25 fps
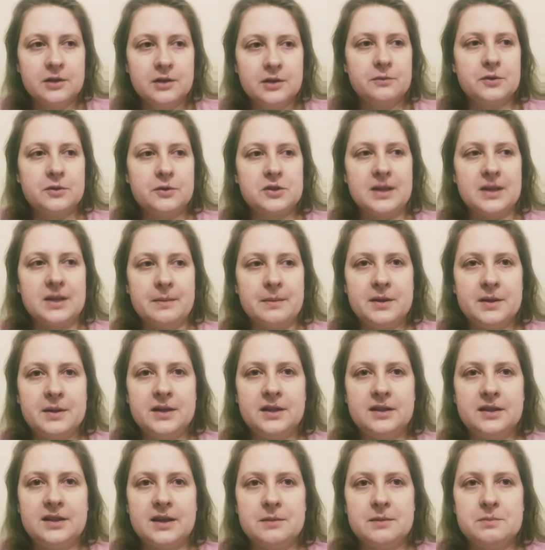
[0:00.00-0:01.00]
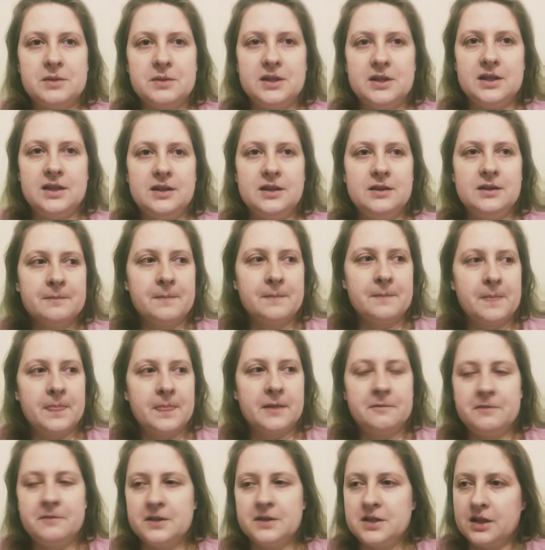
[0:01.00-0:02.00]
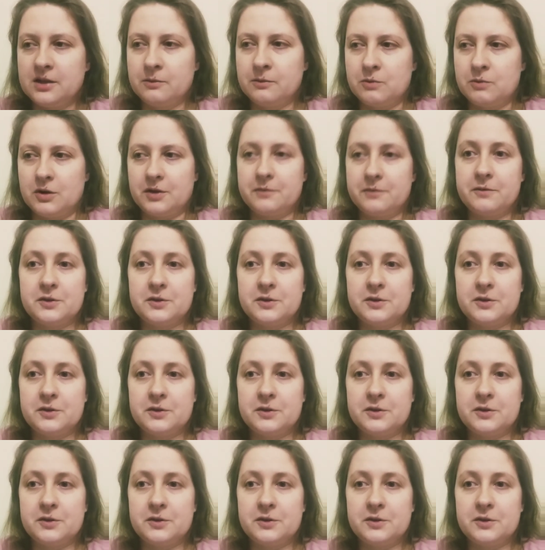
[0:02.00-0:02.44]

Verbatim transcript: For somebody, it can be physical work.